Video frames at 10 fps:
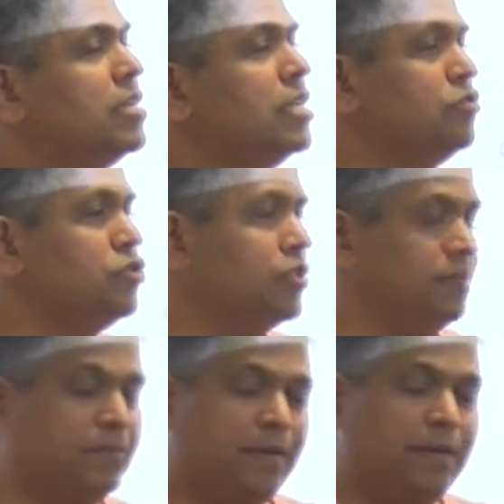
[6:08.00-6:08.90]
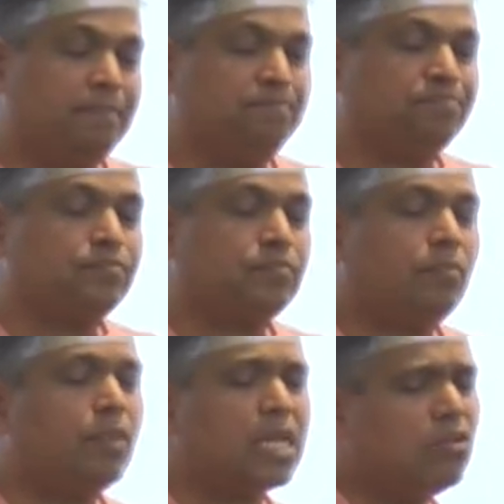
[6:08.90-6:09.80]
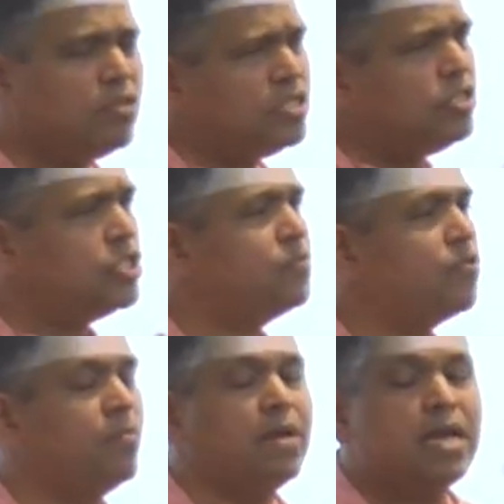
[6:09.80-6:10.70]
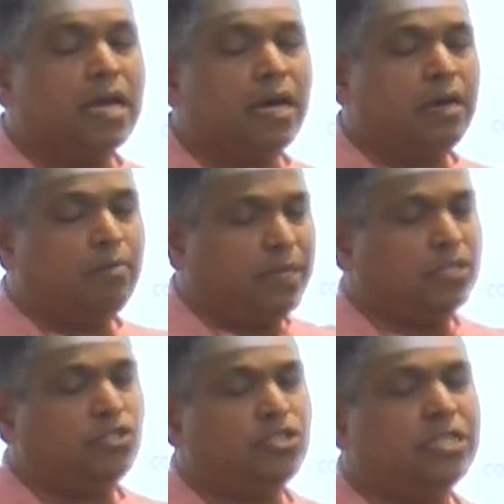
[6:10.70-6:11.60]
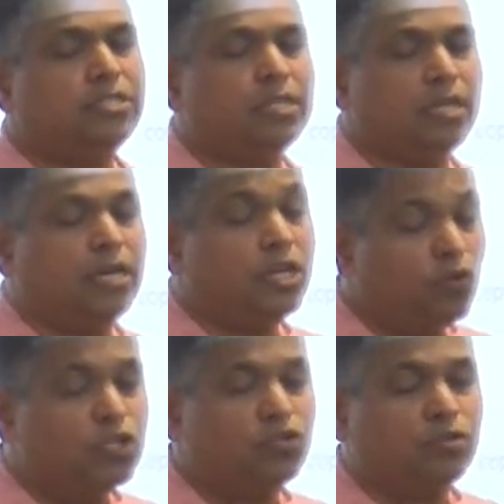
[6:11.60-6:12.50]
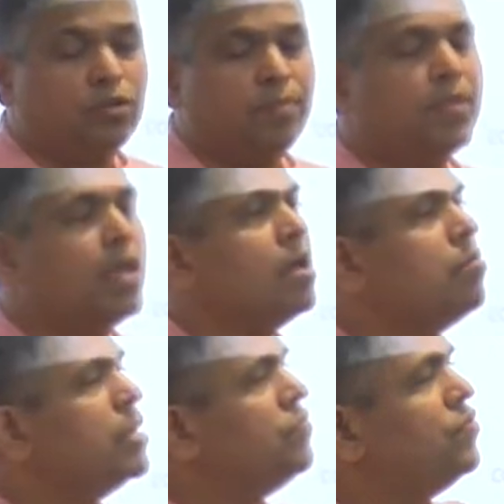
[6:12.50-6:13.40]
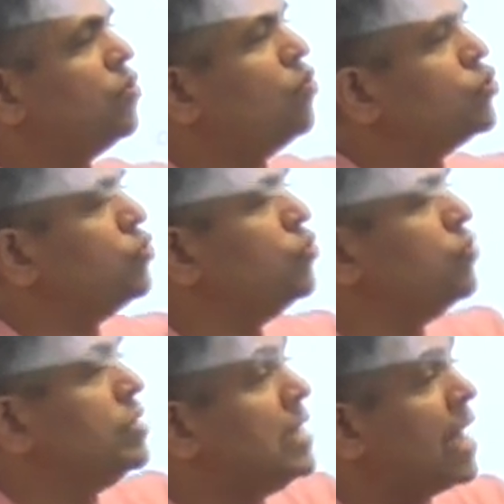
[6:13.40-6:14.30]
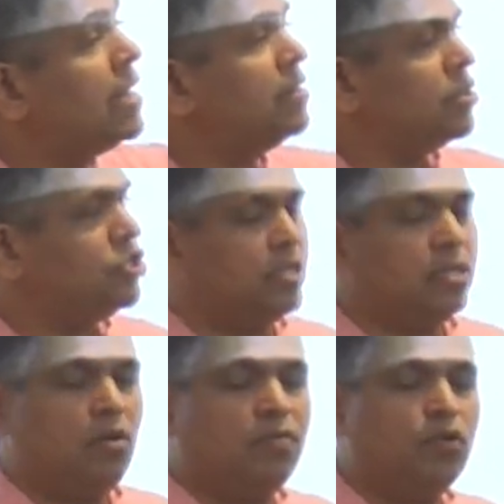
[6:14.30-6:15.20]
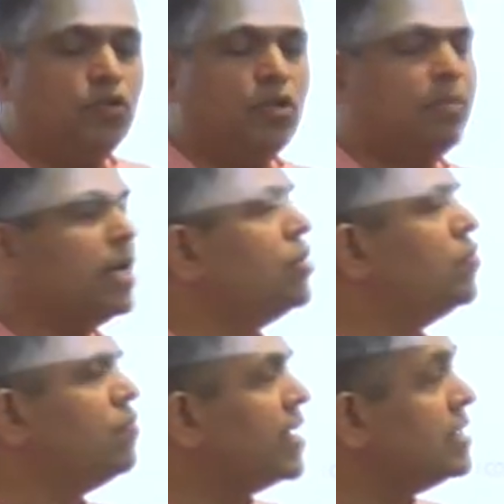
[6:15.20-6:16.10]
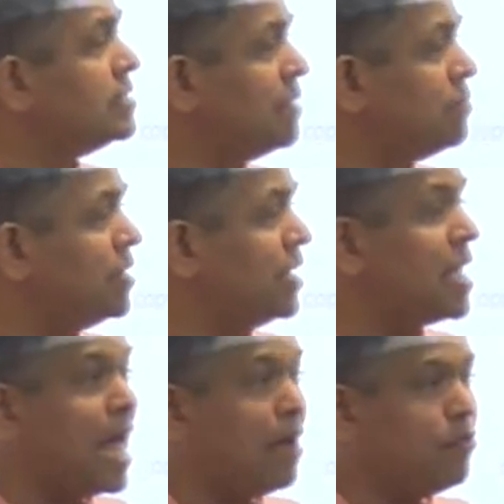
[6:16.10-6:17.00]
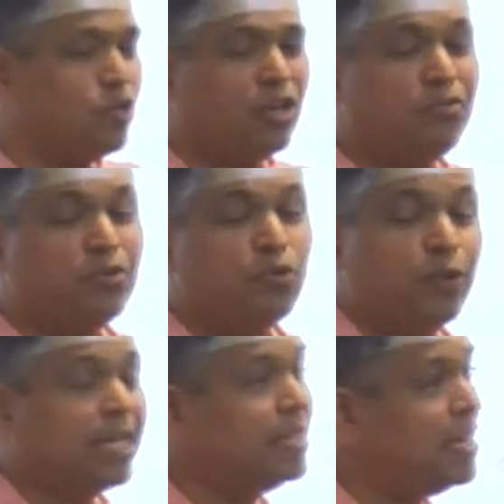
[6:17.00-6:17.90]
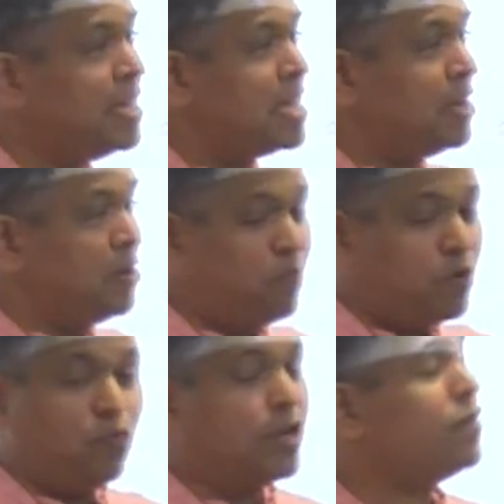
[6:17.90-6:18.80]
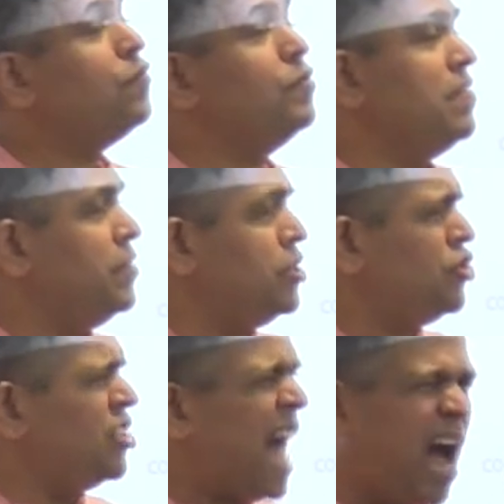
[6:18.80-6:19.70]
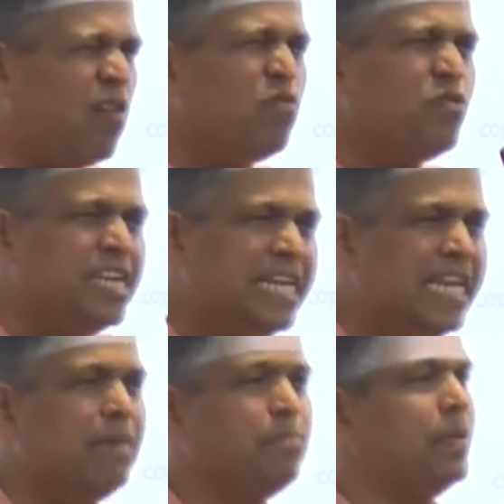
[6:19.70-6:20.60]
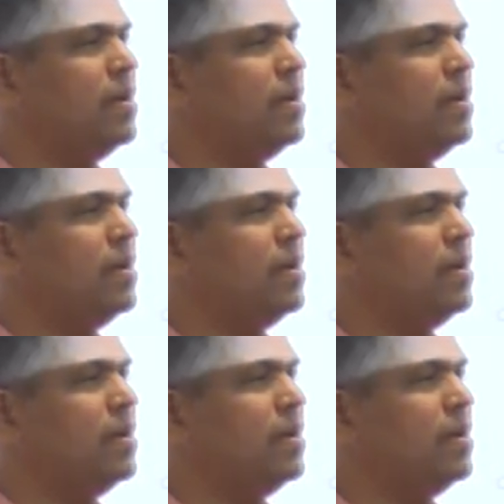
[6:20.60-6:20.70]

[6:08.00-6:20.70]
delusion. Okay? Now this is just from Patanjali's Yoga Sutra, but if you go to Nyaya Darshan of Gotama, you will find the same thing. I want to give you quickly one wonderful definition, how deep